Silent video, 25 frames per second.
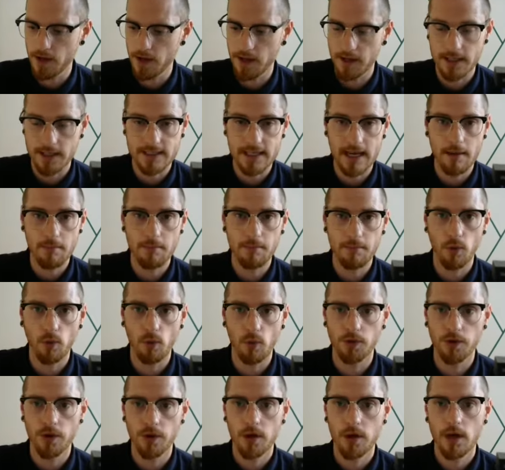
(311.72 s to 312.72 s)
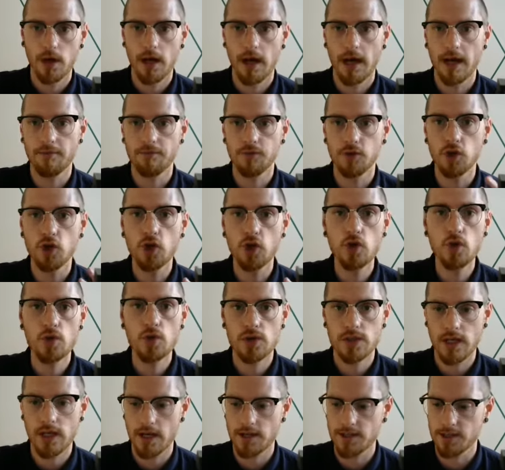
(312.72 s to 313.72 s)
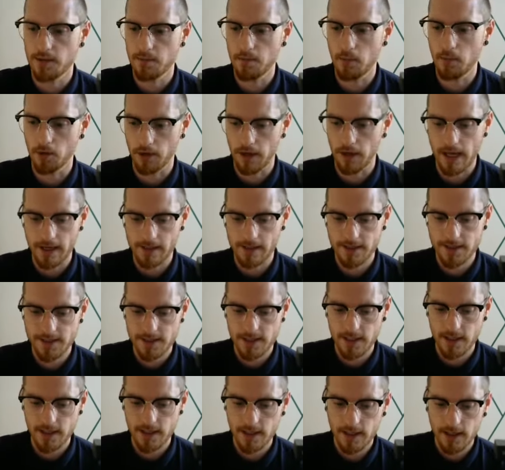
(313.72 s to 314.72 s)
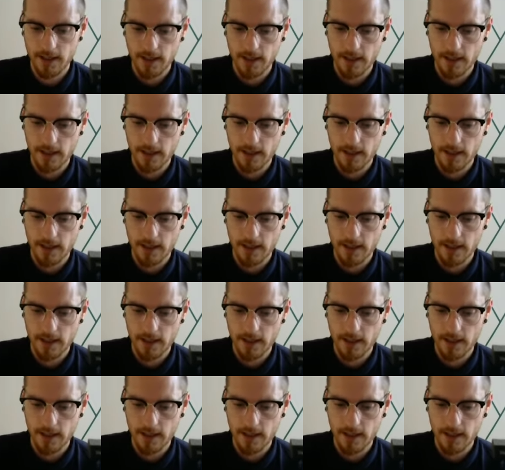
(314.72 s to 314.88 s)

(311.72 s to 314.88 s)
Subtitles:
exam board have used as a model answer.